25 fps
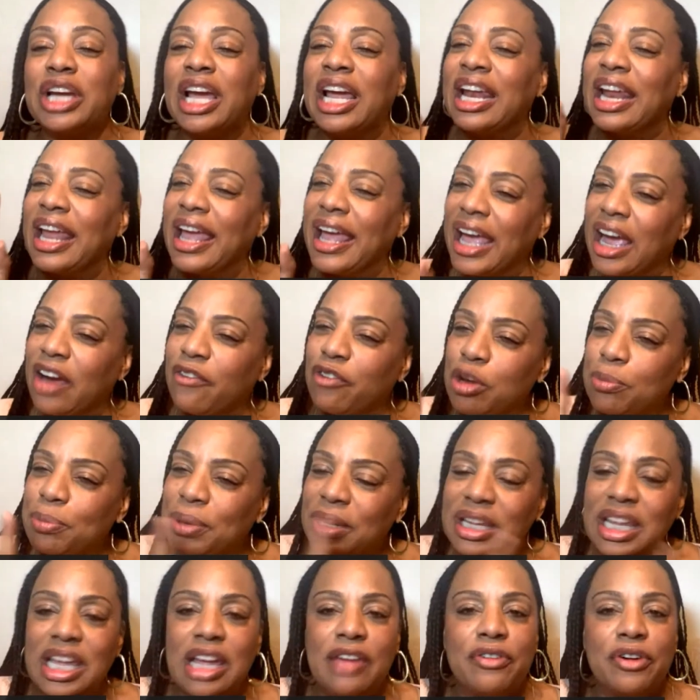and every
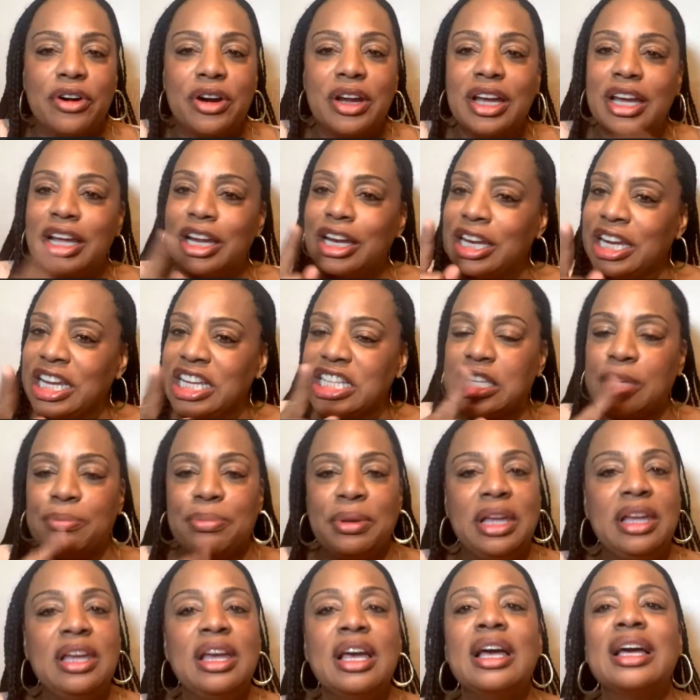believer needs to
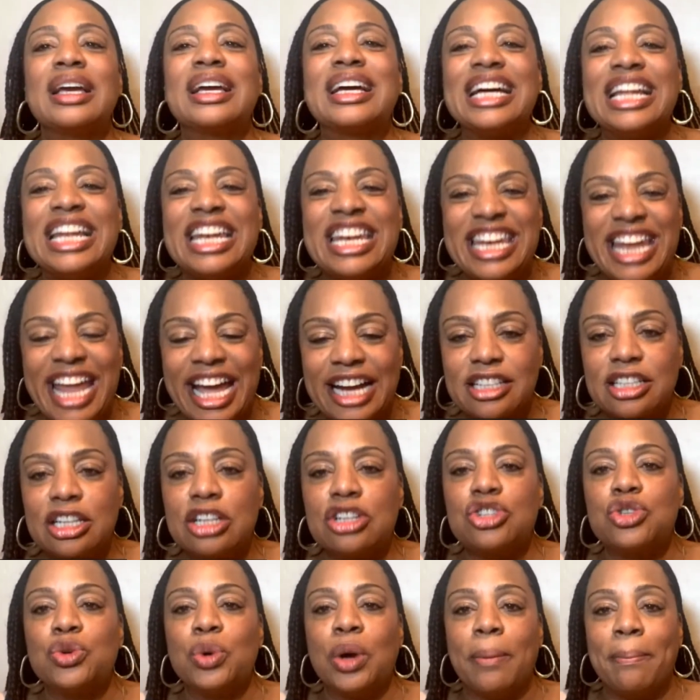be
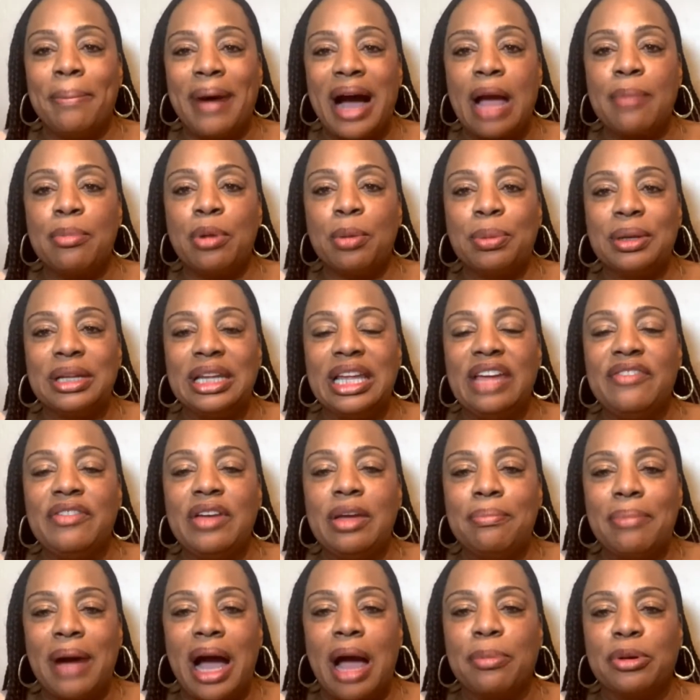connected to a
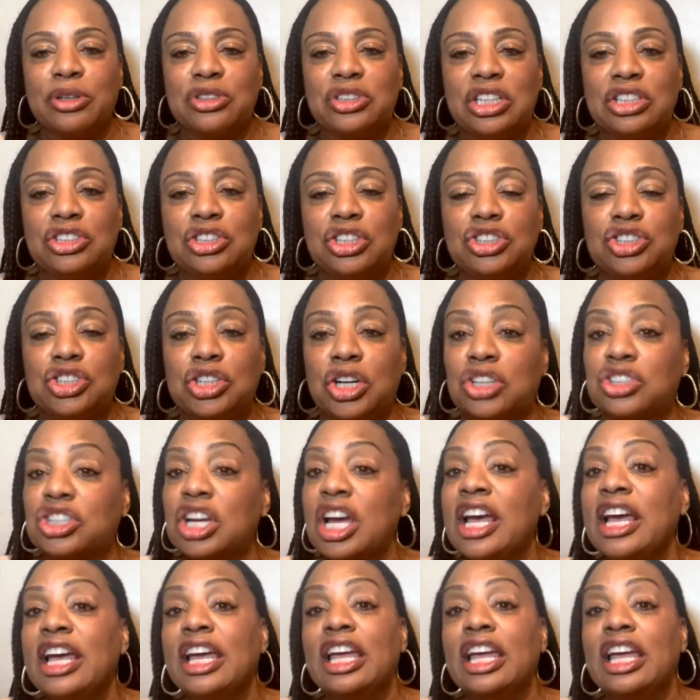Bible-believing, Bible-teaching church.